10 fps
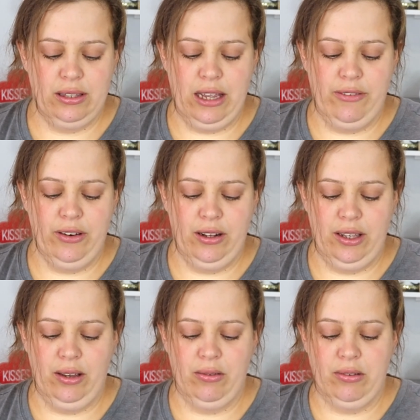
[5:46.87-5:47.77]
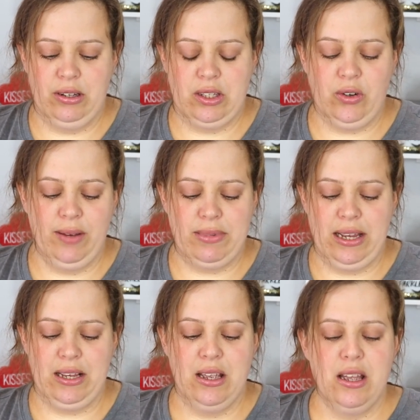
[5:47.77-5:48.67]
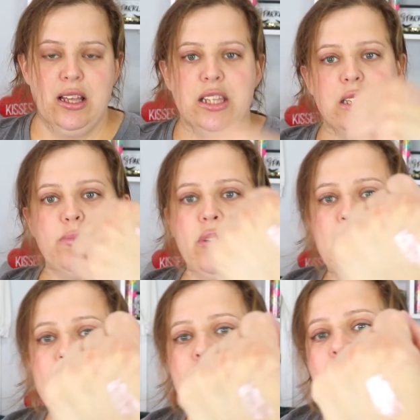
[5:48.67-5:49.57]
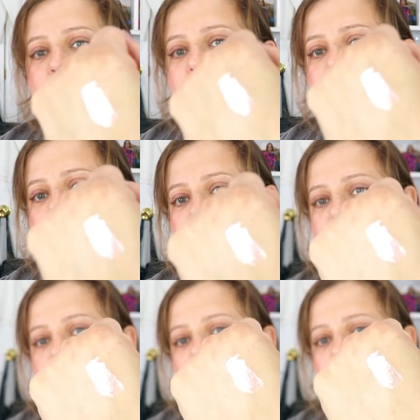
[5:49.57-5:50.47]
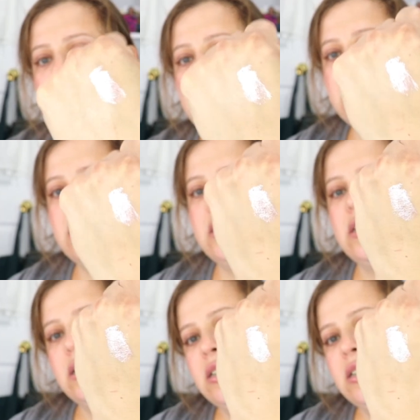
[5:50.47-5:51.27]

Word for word: Definitely screams like springtime color.